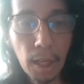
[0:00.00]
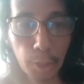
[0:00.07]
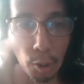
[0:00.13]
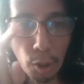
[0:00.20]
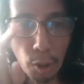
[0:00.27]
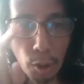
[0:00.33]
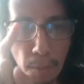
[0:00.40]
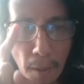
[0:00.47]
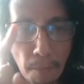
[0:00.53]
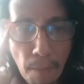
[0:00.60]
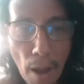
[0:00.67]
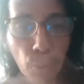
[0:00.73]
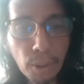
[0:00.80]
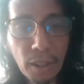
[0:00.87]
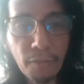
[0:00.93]
So here's my
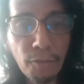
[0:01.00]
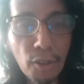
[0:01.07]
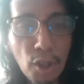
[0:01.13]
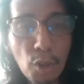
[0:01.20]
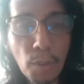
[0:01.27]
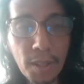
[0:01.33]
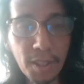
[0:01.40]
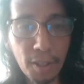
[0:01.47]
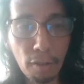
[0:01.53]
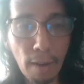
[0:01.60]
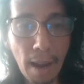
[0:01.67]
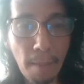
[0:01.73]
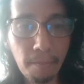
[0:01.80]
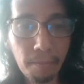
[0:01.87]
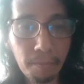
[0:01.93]
power tip for you,
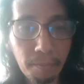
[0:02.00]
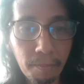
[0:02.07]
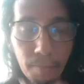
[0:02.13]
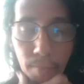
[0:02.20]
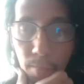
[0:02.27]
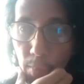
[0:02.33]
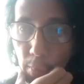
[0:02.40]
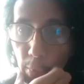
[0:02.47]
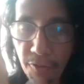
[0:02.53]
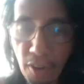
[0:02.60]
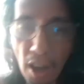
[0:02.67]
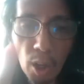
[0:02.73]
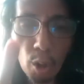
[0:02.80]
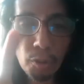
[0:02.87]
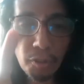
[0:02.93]
Instagram.
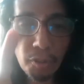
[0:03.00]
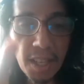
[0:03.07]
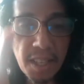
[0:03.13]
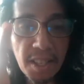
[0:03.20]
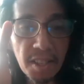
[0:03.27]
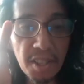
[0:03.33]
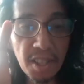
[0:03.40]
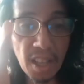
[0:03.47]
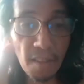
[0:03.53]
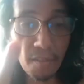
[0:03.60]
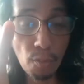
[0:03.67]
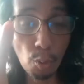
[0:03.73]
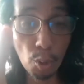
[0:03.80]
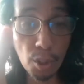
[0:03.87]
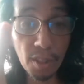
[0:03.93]
Follow these
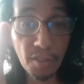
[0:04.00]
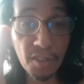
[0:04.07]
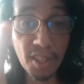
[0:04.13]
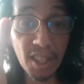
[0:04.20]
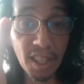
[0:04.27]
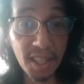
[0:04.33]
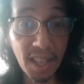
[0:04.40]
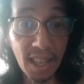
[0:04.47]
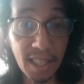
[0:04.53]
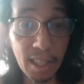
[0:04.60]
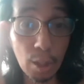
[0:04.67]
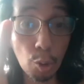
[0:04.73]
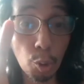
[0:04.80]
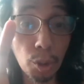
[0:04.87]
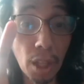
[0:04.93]
seven rules of
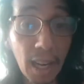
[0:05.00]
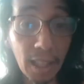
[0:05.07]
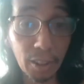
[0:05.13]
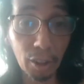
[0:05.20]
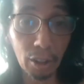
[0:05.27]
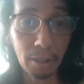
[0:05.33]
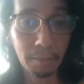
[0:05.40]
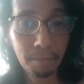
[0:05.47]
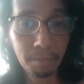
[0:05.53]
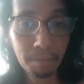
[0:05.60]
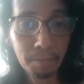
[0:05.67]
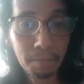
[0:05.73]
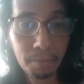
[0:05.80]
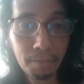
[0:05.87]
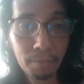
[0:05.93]
success to the letter.
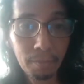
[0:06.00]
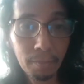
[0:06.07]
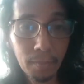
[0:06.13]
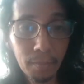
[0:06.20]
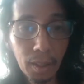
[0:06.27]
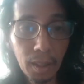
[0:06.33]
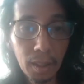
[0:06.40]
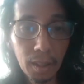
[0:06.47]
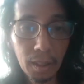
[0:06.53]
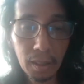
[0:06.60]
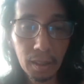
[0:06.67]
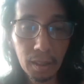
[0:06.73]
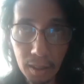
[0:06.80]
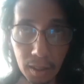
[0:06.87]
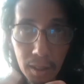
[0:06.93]

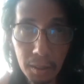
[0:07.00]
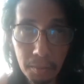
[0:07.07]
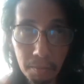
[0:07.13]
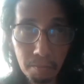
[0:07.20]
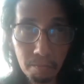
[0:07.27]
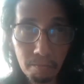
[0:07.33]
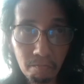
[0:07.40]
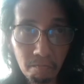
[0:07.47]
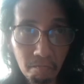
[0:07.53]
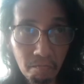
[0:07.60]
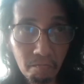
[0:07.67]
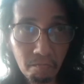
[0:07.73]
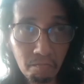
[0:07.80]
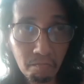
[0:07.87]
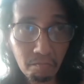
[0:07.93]
Um,
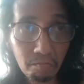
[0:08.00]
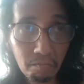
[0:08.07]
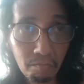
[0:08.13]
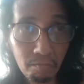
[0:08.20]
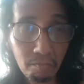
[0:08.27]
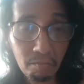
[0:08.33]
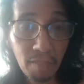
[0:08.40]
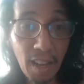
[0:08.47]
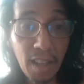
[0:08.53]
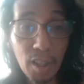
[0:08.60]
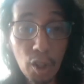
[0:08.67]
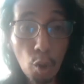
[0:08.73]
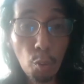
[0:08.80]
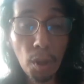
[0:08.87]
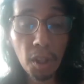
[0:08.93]

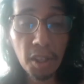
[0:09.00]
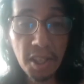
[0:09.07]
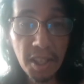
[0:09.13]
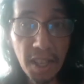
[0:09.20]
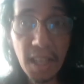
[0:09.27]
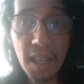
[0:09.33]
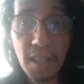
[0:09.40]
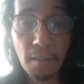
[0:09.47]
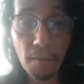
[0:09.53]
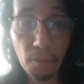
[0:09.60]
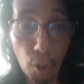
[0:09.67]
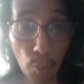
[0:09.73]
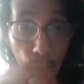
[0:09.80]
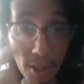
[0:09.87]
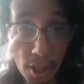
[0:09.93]
then you will see
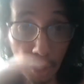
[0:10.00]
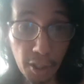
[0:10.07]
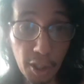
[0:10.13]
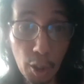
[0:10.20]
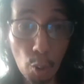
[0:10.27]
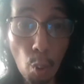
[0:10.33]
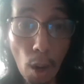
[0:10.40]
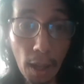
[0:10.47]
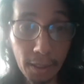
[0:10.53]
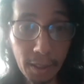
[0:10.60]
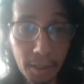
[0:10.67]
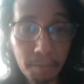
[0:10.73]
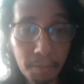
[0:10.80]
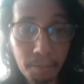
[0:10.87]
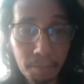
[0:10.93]
the results you want.
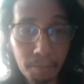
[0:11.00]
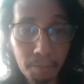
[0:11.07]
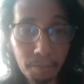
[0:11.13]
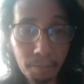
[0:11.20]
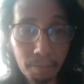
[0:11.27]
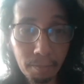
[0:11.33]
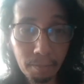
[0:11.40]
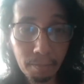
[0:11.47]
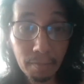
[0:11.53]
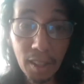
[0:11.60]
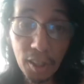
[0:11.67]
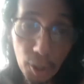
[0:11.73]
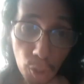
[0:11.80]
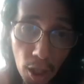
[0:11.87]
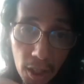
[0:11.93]

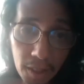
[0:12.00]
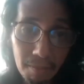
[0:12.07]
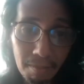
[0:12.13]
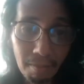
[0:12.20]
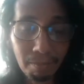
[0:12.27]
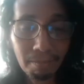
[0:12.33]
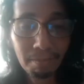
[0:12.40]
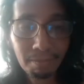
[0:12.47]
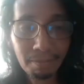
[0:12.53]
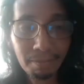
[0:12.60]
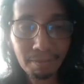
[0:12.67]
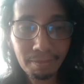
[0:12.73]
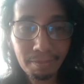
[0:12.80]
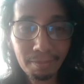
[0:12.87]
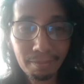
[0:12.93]
In short,
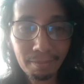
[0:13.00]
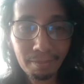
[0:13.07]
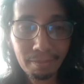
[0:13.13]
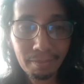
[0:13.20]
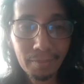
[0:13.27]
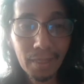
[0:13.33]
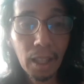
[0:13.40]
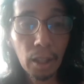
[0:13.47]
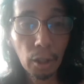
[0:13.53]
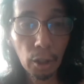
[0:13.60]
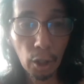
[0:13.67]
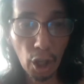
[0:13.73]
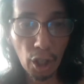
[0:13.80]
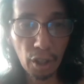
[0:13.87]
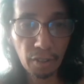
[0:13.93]

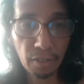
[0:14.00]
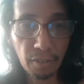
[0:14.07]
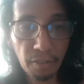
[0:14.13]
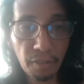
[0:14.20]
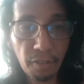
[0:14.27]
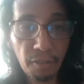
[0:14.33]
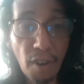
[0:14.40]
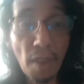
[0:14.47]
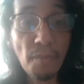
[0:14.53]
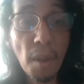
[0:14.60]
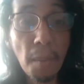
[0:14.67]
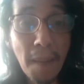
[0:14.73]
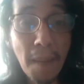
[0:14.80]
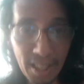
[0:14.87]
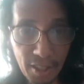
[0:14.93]
learn from
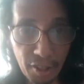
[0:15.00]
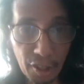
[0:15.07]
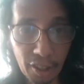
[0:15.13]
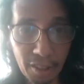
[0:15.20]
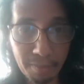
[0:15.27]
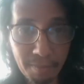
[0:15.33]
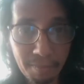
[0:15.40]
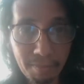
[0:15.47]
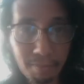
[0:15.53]
the master.